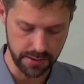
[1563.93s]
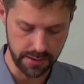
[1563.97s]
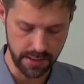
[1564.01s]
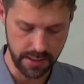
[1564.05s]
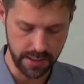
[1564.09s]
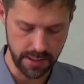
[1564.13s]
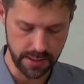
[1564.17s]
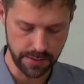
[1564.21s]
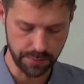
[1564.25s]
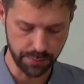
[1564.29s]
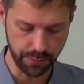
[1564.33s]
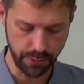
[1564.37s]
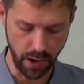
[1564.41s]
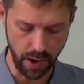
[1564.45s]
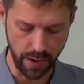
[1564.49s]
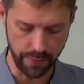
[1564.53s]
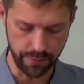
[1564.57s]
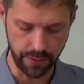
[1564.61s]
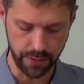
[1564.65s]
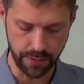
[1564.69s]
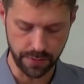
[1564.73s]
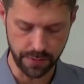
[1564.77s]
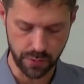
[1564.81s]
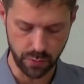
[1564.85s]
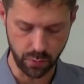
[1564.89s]
is
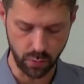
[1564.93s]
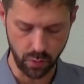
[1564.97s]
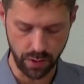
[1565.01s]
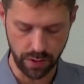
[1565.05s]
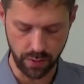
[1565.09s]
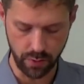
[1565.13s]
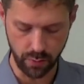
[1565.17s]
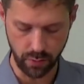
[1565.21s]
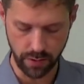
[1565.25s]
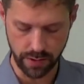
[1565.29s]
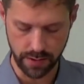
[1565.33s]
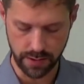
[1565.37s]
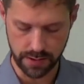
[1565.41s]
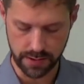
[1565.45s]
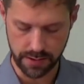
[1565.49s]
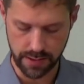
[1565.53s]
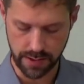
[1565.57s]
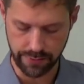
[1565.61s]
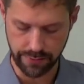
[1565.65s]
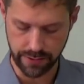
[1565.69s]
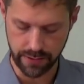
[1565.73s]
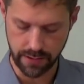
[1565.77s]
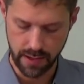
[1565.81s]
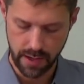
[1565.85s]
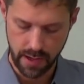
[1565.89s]
Proverbs
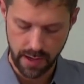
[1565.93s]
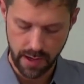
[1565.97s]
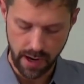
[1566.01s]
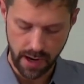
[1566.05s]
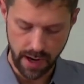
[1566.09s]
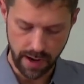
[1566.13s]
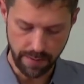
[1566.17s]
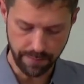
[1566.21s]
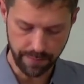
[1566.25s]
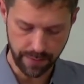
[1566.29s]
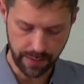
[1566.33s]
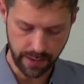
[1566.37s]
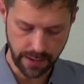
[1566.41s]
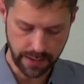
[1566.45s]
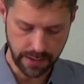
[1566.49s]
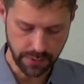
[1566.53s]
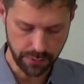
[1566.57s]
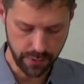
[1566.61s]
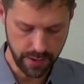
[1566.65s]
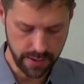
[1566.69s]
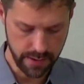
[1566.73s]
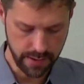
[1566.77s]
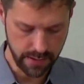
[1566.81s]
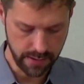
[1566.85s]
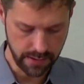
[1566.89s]
1:1-7. Let's
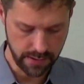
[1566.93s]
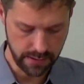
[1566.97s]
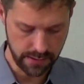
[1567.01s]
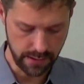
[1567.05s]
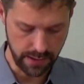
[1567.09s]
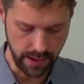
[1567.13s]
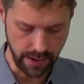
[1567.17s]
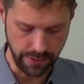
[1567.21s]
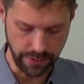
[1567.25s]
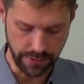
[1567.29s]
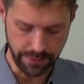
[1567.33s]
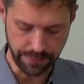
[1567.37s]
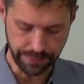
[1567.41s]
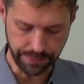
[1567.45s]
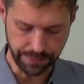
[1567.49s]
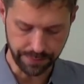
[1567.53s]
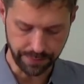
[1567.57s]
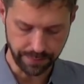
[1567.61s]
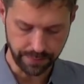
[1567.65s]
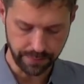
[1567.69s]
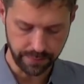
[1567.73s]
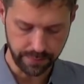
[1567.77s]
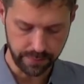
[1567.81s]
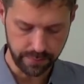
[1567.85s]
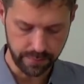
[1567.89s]
read this together.
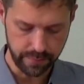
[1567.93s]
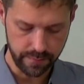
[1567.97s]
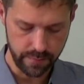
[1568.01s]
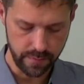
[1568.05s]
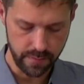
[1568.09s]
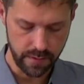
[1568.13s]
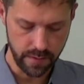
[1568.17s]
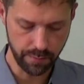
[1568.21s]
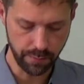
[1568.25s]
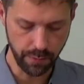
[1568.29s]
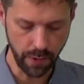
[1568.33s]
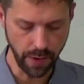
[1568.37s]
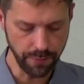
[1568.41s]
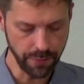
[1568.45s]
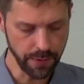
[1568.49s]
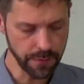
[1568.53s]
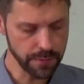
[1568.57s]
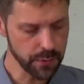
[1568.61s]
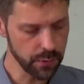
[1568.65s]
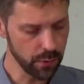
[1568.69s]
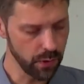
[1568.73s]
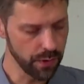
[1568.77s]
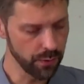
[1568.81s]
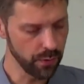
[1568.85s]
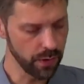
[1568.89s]
Proverbs
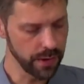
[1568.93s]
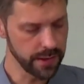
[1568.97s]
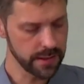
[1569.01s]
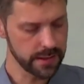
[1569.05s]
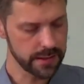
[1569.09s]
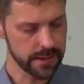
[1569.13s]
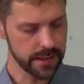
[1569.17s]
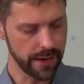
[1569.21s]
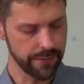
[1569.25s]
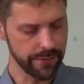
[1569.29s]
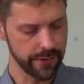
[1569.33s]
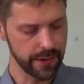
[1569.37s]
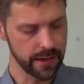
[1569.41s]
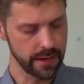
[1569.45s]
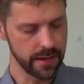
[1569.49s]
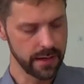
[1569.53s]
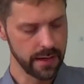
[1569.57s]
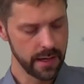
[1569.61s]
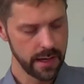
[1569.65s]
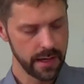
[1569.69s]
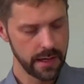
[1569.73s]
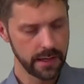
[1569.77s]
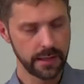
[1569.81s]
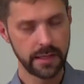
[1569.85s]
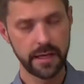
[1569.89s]
1:1-7,
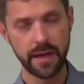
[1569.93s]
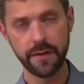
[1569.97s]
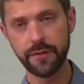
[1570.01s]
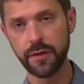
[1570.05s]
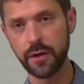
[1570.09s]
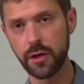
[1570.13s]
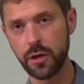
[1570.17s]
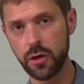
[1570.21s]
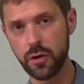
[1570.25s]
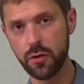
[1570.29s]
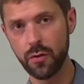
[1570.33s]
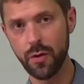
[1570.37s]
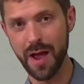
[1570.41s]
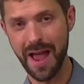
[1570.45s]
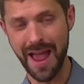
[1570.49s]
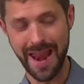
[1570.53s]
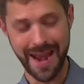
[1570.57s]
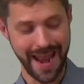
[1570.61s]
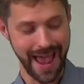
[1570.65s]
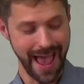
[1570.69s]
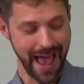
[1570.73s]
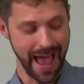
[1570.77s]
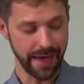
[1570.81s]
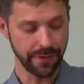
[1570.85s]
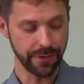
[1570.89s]
giving you an
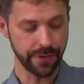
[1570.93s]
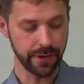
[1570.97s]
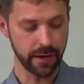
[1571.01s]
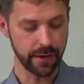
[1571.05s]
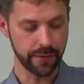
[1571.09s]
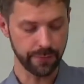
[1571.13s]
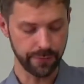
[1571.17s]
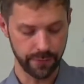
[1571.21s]
ethic for